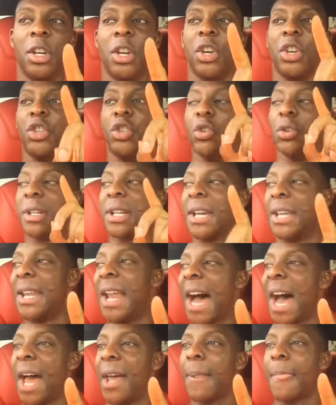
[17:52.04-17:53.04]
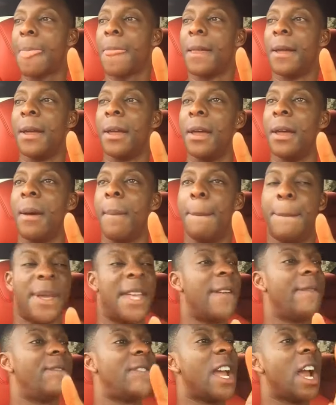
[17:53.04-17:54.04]
you cannot be
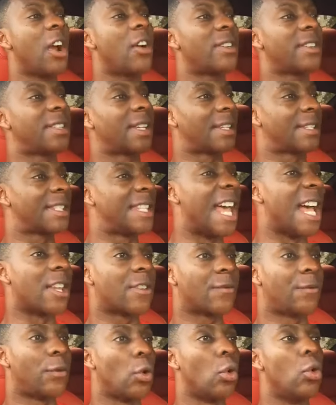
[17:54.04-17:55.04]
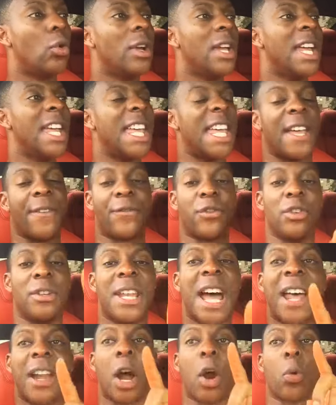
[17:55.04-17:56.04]
very successful if you're
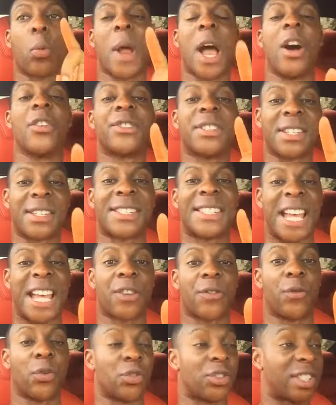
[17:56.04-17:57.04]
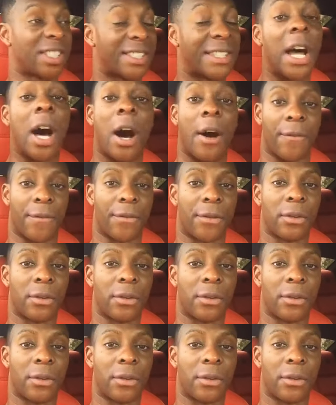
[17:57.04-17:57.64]
not around successful stuff.